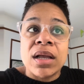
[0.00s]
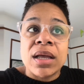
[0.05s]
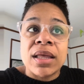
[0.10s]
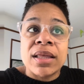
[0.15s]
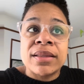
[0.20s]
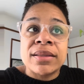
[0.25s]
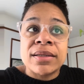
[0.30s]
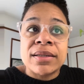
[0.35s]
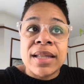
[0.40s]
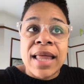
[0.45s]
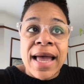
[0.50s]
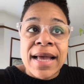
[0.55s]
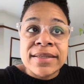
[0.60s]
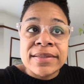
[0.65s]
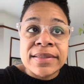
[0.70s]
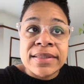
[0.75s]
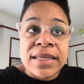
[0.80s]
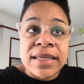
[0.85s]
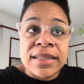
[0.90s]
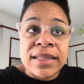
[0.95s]
The
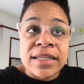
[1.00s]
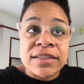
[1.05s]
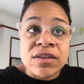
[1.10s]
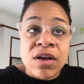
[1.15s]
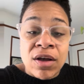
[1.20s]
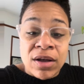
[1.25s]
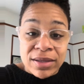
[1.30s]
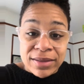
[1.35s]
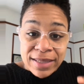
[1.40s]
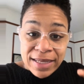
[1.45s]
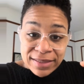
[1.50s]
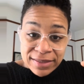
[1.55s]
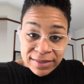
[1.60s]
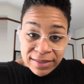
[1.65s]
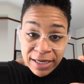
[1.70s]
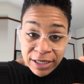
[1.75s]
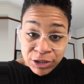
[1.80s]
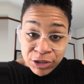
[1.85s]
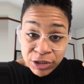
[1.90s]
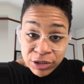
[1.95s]
last thing that's on that
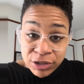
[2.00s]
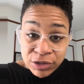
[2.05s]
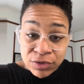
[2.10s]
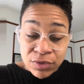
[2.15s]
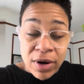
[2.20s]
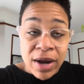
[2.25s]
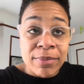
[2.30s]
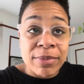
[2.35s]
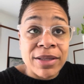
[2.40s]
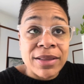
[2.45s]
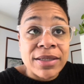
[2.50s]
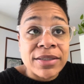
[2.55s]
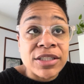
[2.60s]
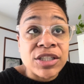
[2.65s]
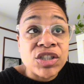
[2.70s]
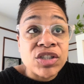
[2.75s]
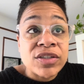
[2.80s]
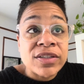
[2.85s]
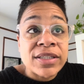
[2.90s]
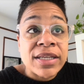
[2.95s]
section describing the
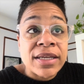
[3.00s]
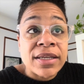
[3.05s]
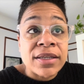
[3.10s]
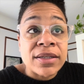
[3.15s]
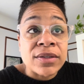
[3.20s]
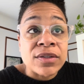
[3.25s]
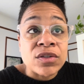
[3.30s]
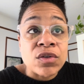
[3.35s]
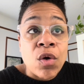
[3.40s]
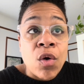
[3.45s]
dish says